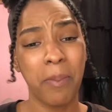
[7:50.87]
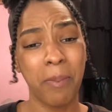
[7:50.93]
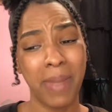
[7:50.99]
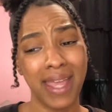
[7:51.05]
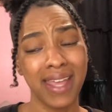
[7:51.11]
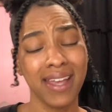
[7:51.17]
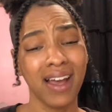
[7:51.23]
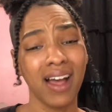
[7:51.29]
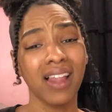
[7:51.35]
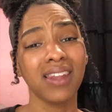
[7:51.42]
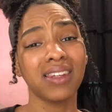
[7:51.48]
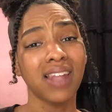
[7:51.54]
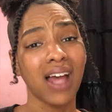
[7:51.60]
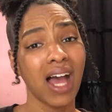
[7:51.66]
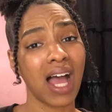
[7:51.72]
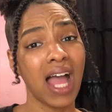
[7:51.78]
Make a
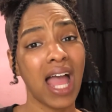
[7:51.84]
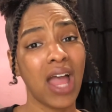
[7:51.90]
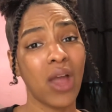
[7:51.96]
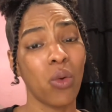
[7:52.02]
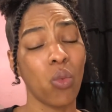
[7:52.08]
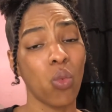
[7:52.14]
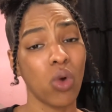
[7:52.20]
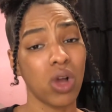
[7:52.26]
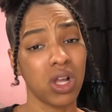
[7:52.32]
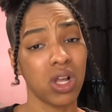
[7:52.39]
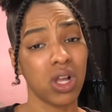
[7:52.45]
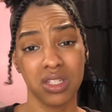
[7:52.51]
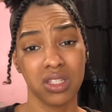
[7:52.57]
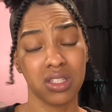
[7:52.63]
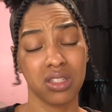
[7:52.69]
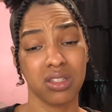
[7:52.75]
lot at
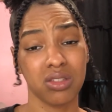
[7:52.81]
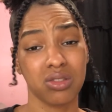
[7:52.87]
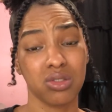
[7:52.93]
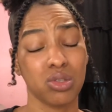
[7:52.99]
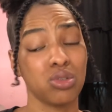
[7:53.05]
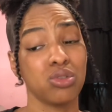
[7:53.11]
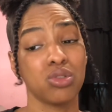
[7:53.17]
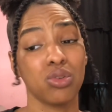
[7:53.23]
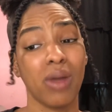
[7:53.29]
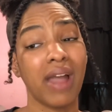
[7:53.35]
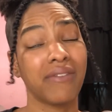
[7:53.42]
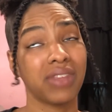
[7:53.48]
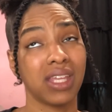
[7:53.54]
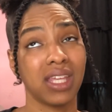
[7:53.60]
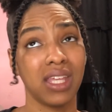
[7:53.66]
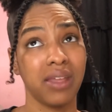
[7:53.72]
once so you don't
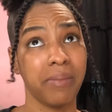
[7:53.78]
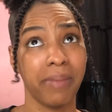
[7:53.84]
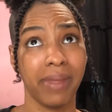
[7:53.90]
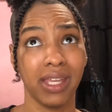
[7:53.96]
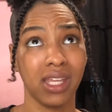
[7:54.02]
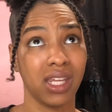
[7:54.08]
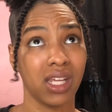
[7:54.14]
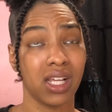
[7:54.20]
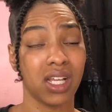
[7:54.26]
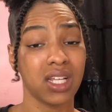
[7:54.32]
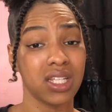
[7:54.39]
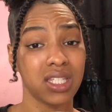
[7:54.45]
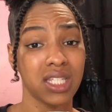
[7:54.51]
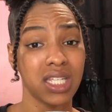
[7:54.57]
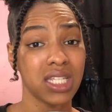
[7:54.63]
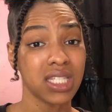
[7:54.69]
have to keep making it
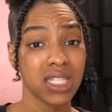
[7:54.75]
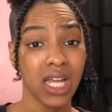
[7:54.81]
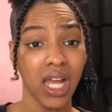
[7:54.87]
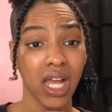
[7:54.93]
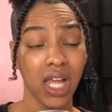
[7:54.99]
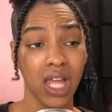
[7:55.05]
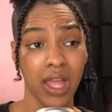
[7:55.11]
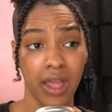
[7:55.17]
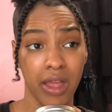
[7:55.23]
because it's not